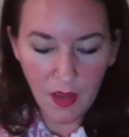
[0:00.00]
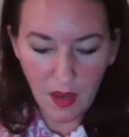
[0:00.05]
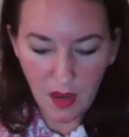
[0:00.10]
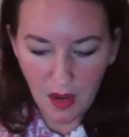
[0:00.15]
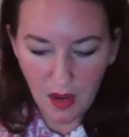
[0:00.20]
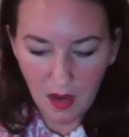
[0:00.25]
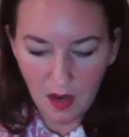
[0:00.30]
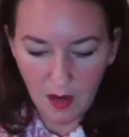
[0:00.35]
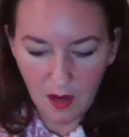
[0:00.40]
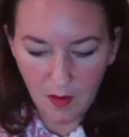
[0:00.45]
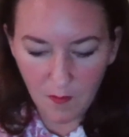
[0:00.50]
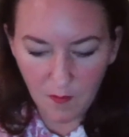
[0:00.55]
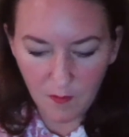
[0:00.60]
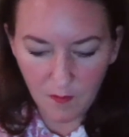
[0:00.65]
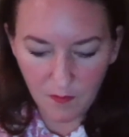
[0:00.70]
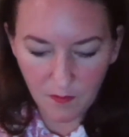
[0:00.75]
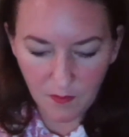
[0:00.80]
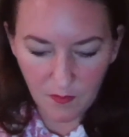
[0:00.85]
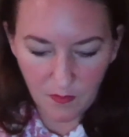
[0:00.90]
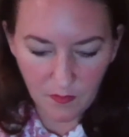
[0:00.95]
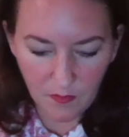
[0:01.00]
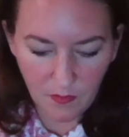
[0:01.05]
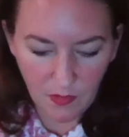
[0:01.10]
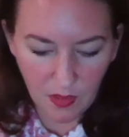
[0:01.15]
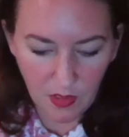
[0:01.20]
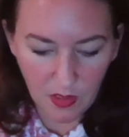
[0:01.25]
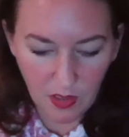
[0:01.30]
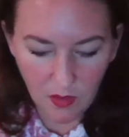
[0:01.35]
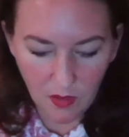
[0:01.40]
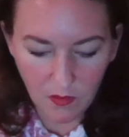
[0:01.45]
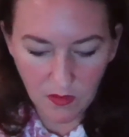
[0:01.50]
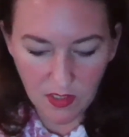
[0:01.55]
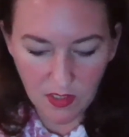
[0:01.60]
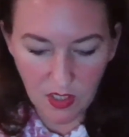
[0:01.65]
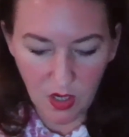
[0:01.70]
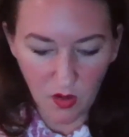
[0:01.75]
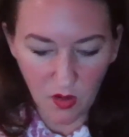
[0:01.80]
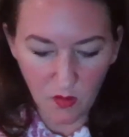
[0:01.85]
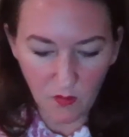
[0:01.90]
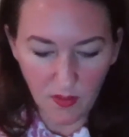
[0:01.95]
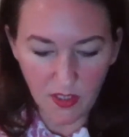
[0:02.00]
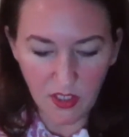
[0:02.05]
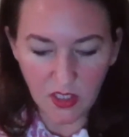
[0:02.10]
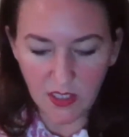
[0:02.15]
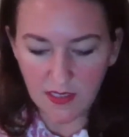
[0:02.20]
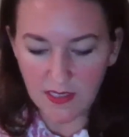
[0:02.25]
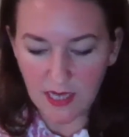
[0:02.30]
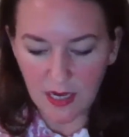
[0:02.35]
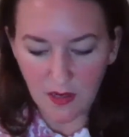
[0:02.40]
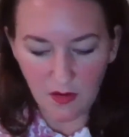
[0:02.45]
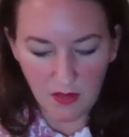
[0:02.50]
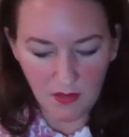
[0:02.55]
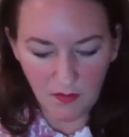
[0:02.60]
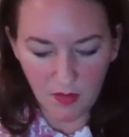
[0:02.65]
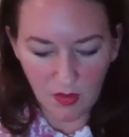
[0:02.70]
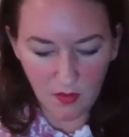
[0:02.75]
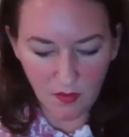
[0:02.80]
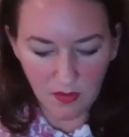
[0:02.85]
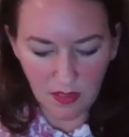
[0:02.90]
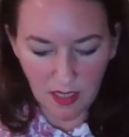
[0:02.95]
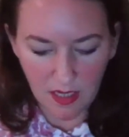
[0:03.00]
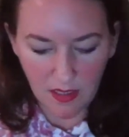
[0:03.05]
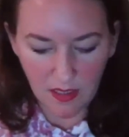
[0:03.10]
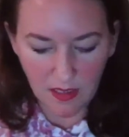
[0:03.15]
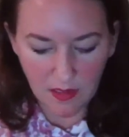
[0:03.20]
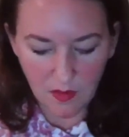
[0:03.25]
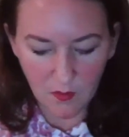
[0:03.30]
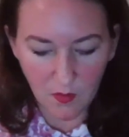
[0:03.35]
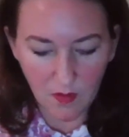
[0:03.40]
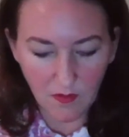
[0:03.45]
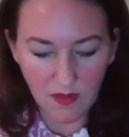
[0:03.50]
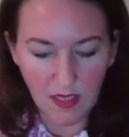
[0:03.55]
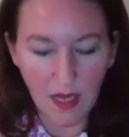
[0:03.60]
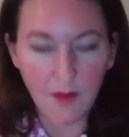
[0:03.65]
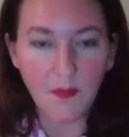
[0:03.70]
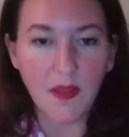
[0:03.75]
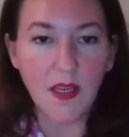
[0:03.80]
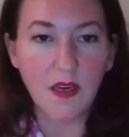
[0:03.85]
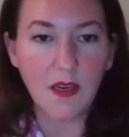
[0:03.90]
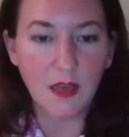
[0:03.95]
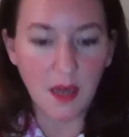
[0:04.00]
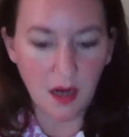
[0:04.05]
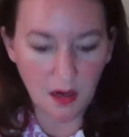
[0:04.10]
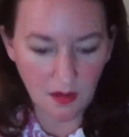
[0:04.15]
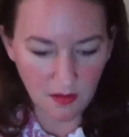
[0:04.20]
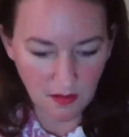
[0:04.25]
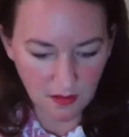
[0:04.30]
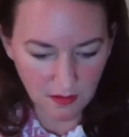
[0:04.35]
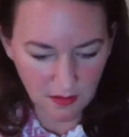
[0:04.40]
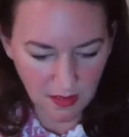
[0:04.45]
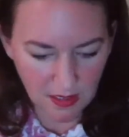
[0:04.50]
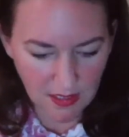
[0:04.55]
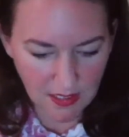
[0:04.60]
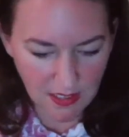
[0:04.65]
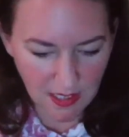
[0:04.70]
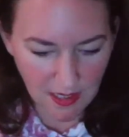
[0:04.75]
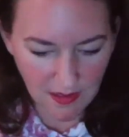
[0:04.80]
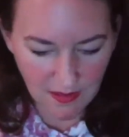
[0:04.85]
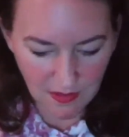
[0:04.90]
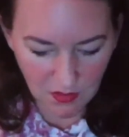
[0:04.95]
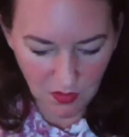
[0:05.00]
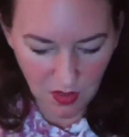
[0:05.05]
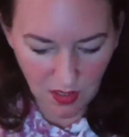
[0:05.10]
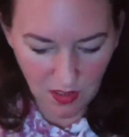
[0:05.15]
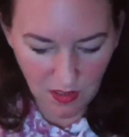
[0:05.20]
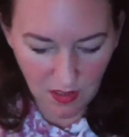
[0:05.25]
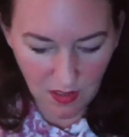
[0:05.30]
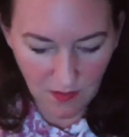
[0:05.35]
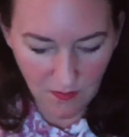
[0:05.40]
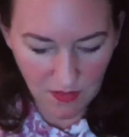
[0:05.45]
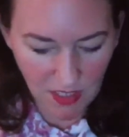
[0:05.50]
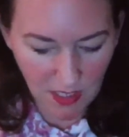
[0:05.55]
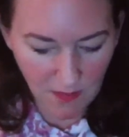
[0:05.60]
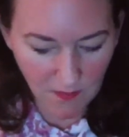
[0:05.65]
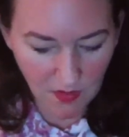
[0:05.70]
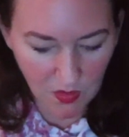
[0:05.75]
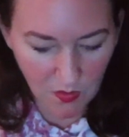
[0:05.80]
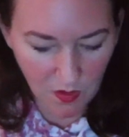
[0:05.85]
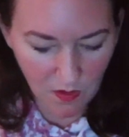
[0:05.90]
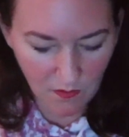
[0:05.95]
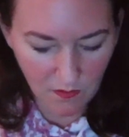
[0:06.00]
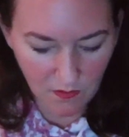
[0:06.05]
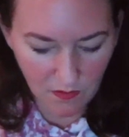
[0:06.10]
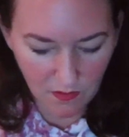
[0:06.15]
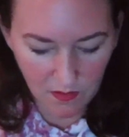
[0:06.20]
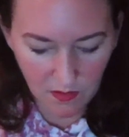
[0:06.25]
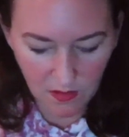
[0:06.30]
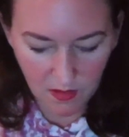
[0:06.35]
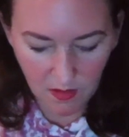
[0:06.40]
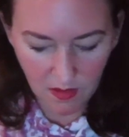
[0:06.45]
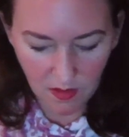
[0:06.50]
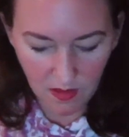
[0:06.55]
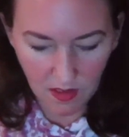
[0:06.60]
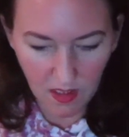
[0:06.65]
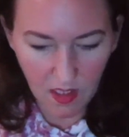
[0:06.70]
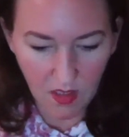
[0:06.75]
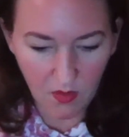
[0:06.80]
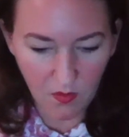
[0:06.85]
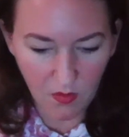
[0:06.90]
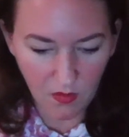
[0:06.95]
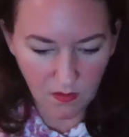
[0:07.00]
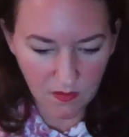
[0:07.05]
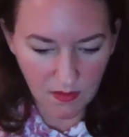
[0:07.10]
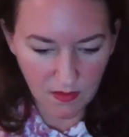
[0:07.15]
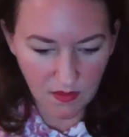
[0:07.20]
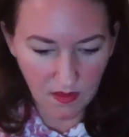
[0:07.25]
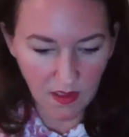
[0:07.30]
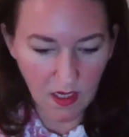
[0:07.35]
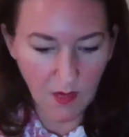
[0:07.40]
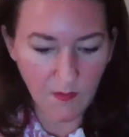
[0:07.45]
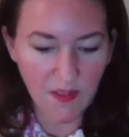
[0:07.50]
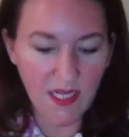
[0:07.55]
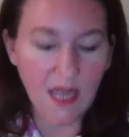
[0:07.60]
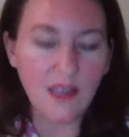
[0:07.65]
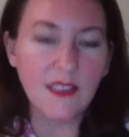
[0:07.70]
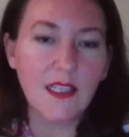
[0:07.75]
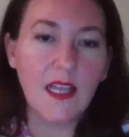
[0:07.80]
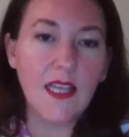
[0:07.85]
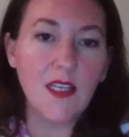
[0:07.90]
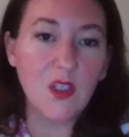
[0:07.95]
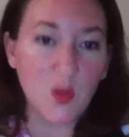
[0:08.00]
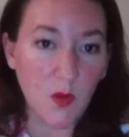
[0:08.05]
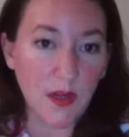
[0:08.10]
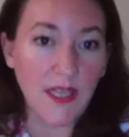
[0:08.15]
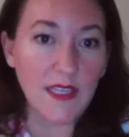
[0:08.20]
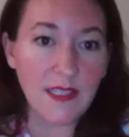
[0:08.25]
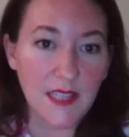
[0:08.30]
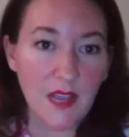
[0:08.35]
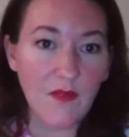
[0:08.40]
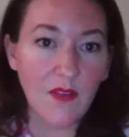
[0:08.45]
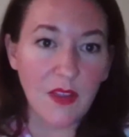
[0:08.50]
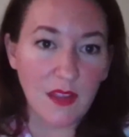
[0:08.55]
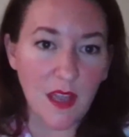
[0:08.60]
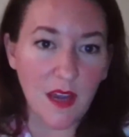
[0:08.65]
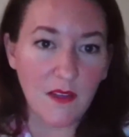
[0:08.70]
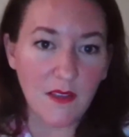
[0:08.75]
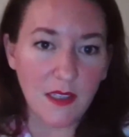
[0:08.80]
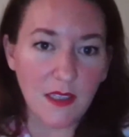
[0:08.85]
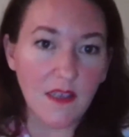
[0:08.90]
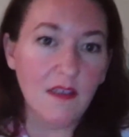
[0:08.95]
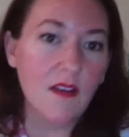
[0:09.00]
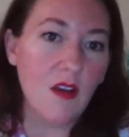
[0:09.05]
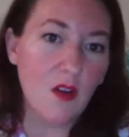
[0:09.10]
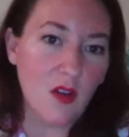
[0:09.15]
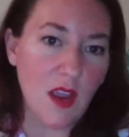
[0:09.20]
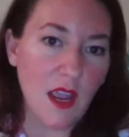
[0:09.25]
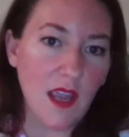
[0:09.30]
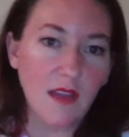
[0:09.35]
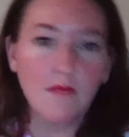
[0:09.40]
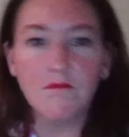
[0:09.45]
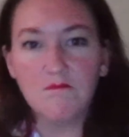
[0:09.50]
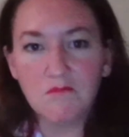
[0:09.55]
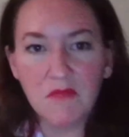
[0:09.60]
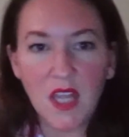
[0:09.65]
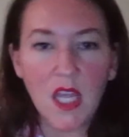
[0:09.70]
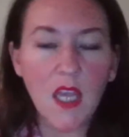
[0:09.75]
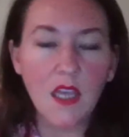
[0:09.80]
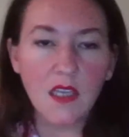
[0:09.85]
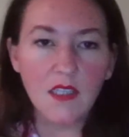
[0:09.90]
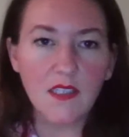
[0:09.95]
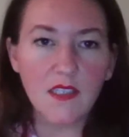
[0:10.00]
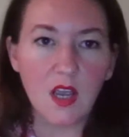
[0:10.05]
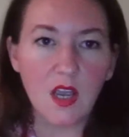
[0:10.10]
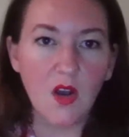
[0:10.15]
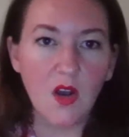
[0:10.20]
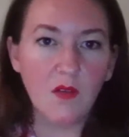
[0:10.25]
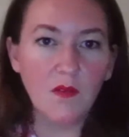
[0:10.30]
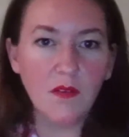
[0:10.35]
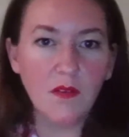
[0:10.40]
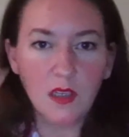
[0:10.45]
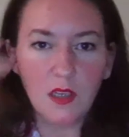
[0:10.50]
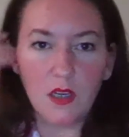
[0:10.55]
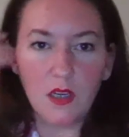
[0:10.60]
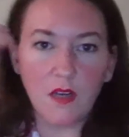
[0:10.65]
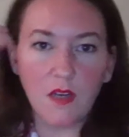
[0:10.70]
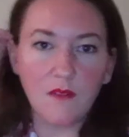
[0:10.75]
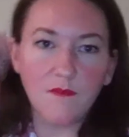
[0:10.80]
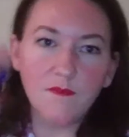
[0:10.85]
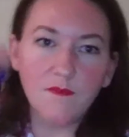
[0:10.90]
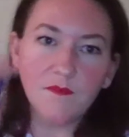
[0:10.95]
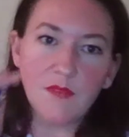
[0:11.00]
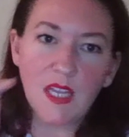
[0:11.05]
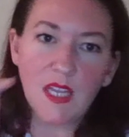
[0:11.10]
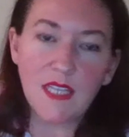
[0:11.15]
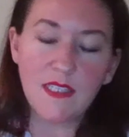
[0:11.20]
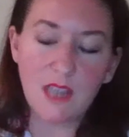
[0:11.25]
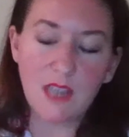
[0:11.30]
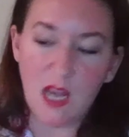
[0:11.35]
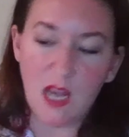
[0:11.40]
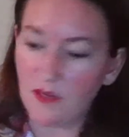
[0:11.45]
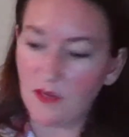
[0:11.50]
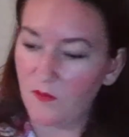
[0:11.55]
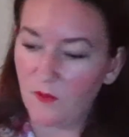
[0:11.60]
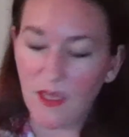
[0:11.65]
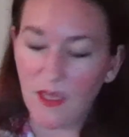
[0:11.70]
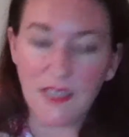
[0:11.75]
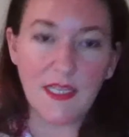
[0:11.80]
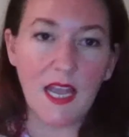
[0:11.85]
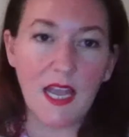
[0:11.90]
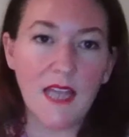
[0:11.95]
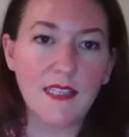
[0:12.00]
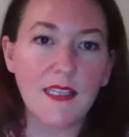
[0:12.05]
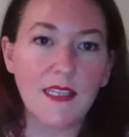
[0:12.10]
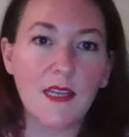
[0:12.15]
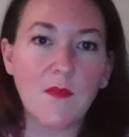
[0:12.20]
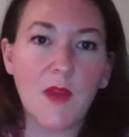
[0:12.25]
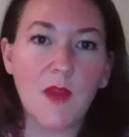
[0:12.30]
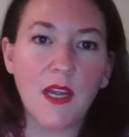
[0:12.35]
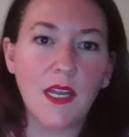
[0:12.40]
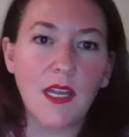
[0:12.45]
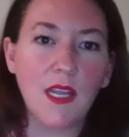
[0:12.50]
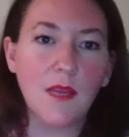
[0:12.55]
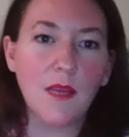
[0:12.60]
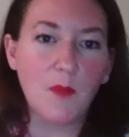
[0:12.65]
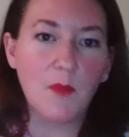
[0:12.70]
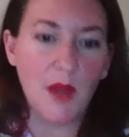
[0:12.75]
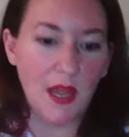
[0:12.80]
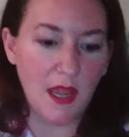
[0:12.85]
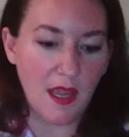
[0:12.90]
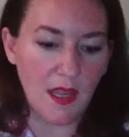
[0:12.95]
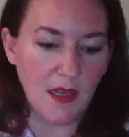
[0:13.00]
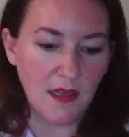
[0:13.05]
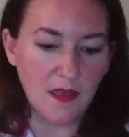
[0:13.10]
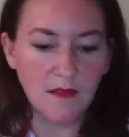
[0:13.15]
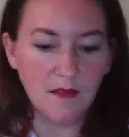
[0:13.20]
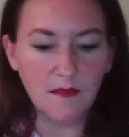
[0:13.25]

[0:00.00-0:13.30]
Um, you know, so which cuz I don't even know what that is. What would that be a year? let's see, I still got it up, times 12 equals, comes out to like 27,000. Okay. So, you know, it's not fantastic money, but